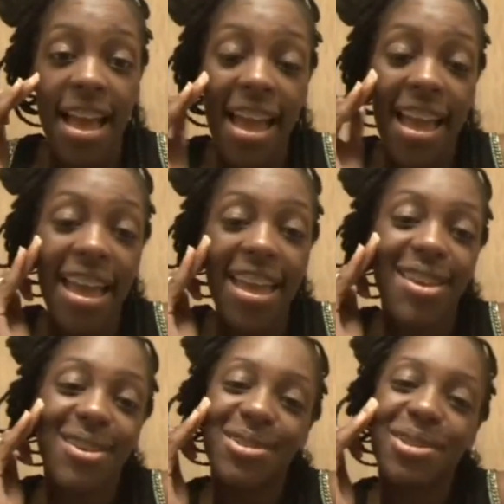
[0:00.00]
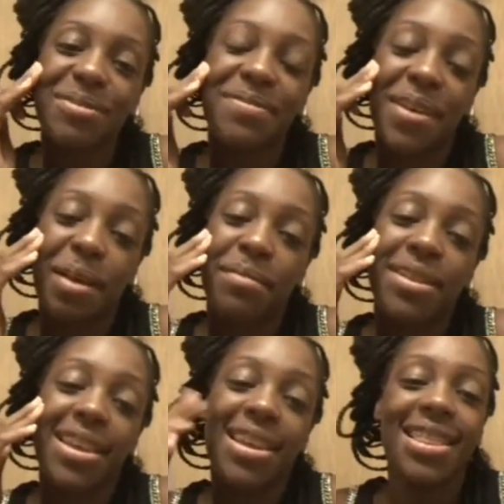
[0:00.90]
Hey YouTube
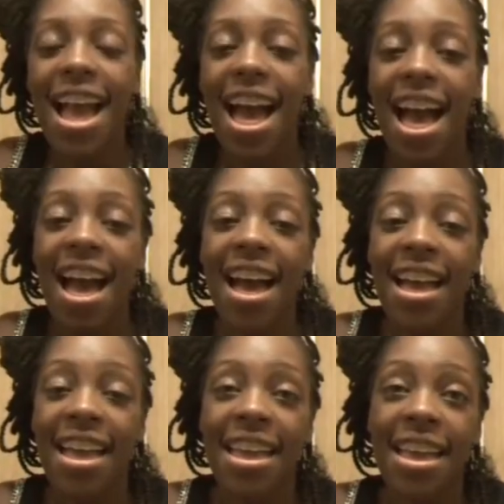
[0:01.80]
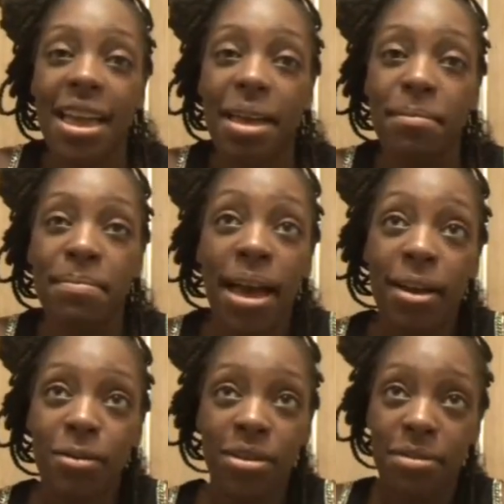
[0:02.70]
family, I am
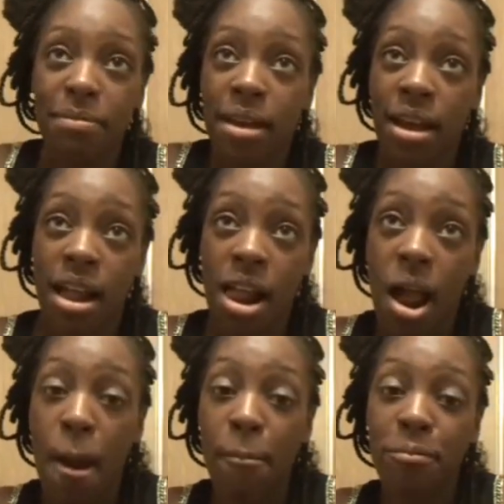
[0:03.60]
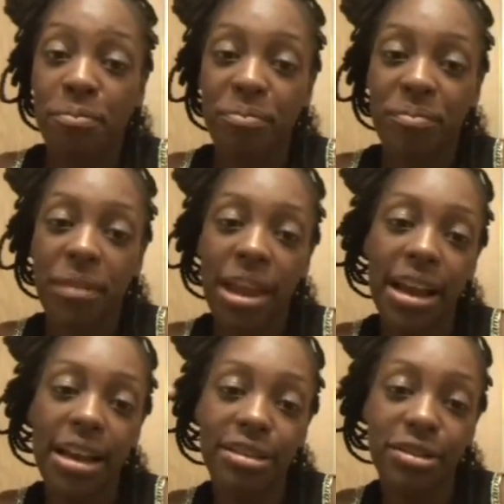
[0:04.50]
back with my
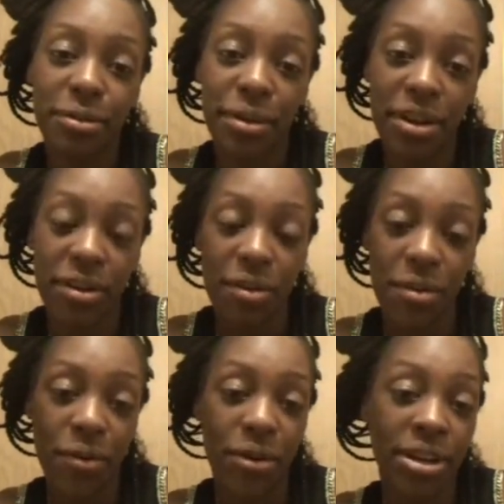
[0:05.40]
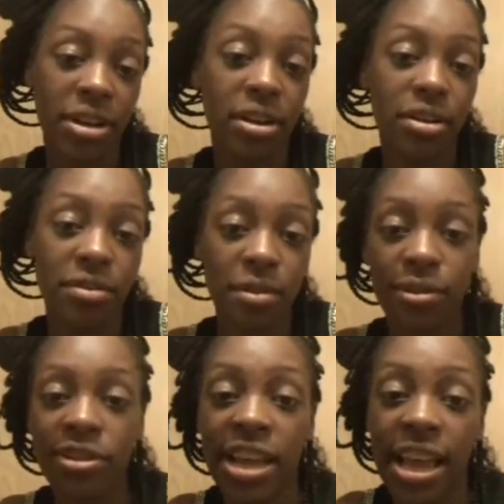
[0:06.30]
hair tutorial on
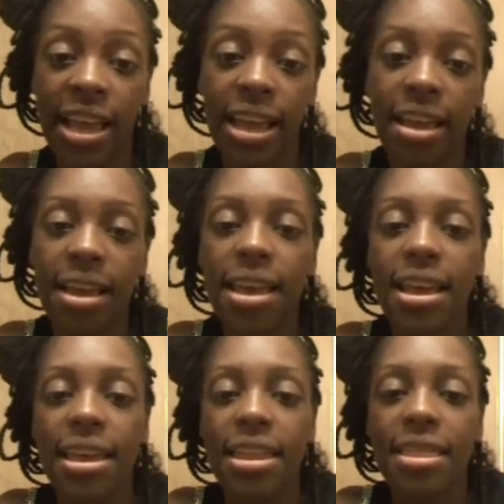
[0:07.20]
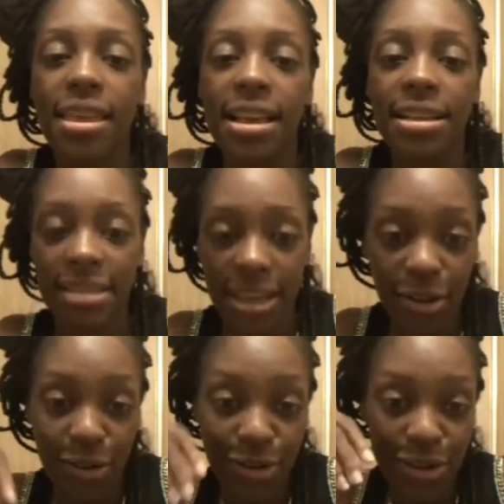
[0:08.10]
crocheting the
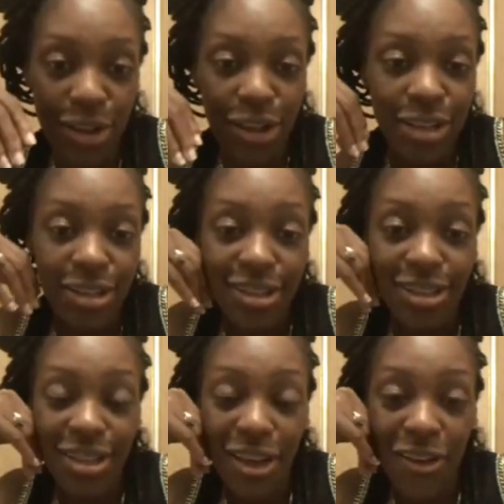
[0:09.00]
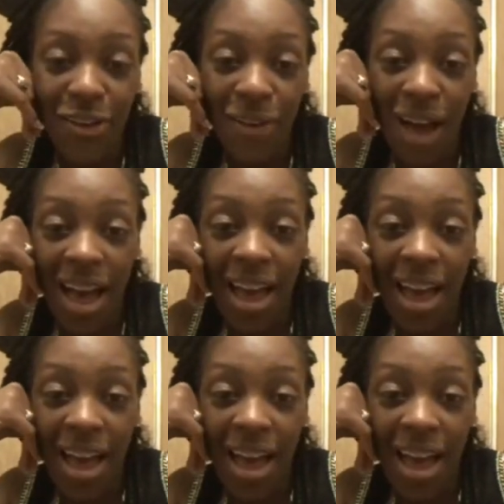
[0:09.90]
singles. So